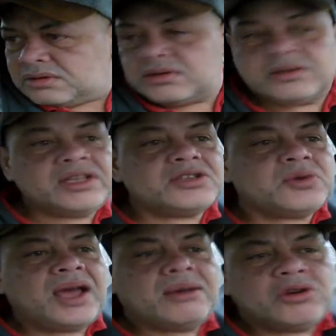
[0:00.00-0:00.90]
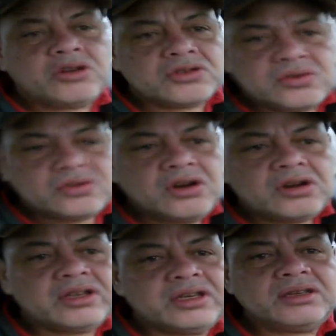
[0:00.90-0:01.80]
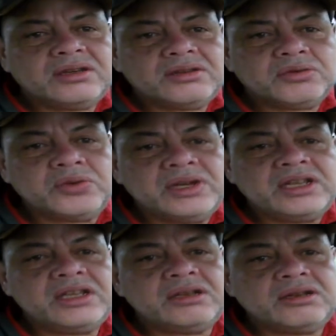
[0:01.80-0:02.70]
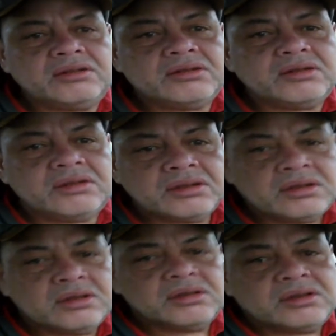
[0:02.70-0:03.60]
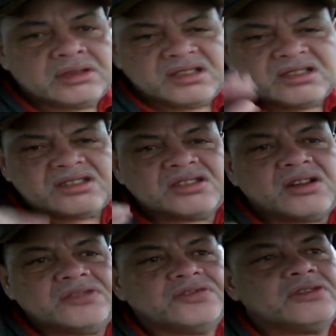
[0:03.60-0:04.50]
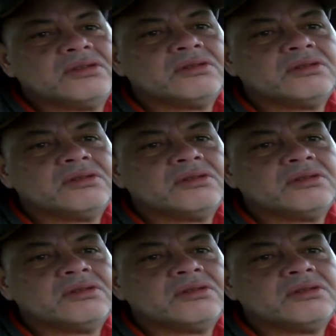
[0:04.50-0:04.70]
So that's why I'm also talking really soft.